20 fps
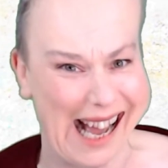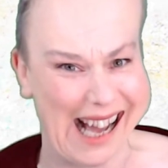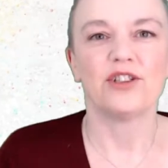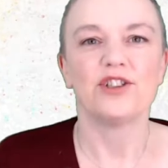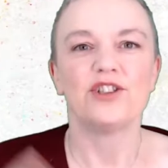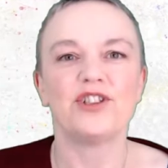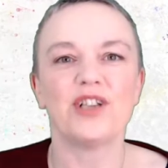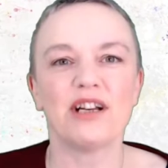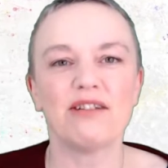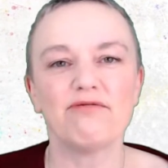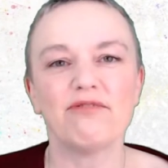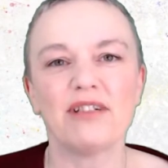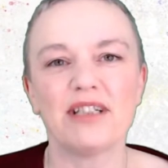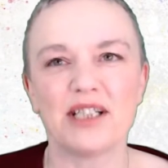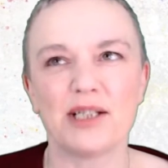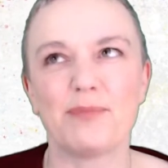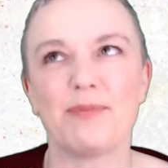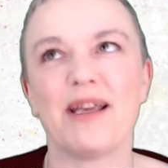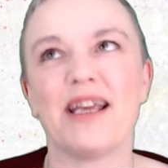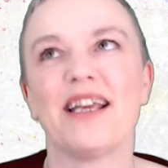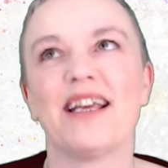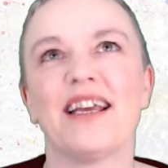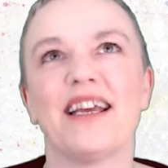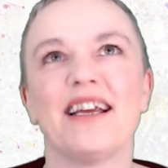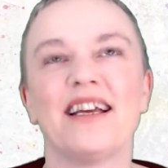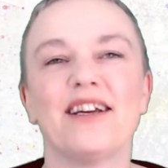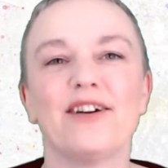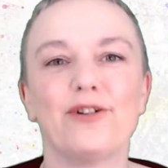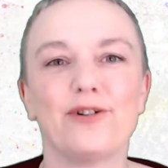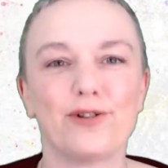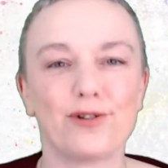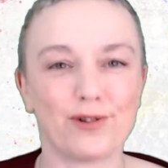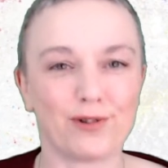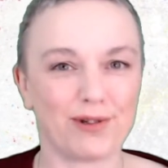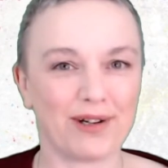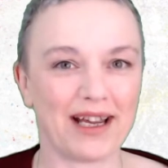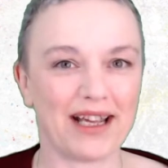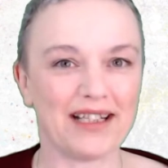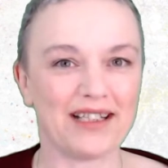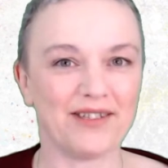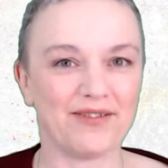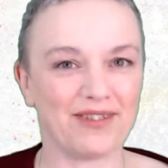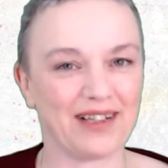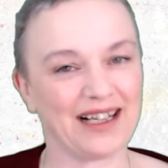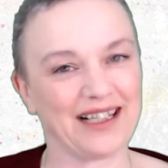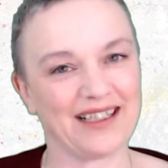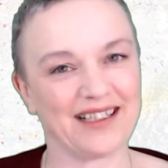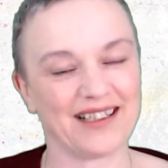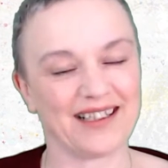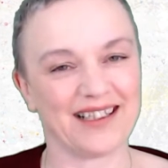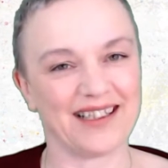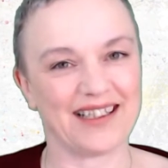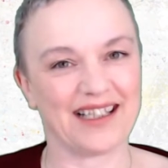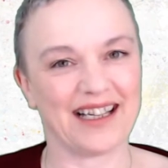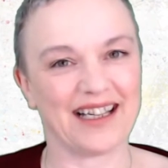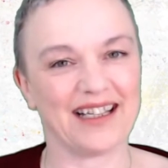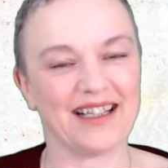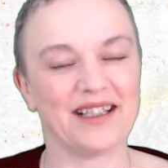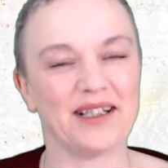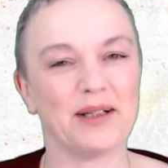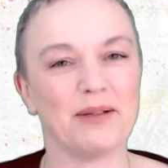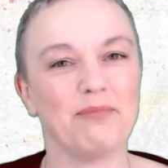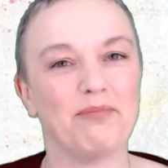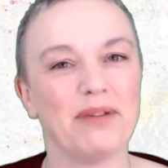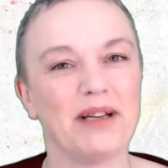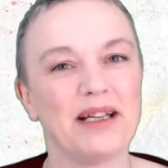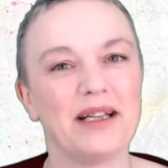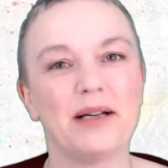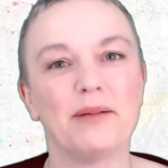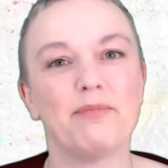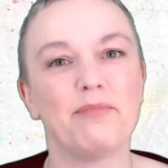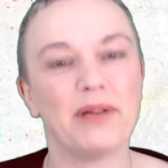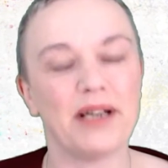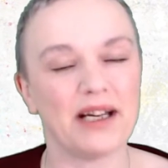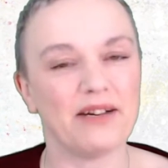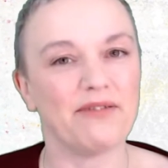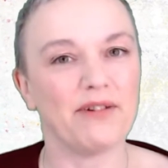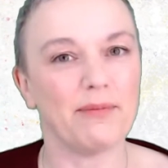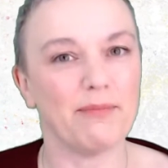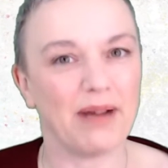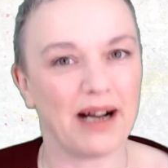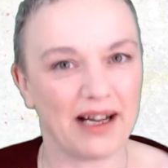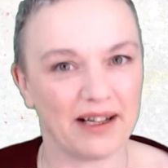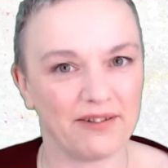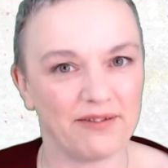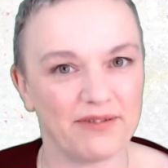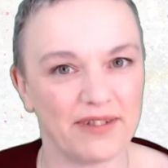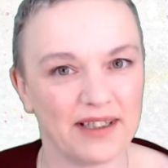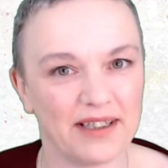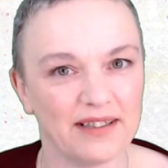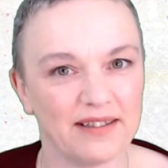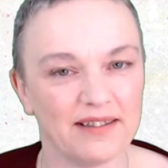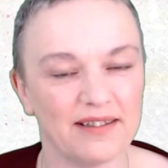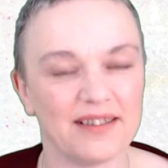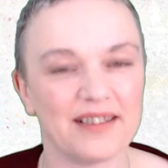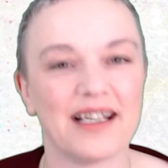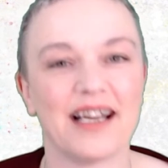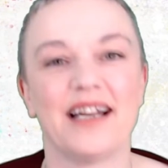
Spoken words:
Generally speaking, creative licensing can be a bit of a minefield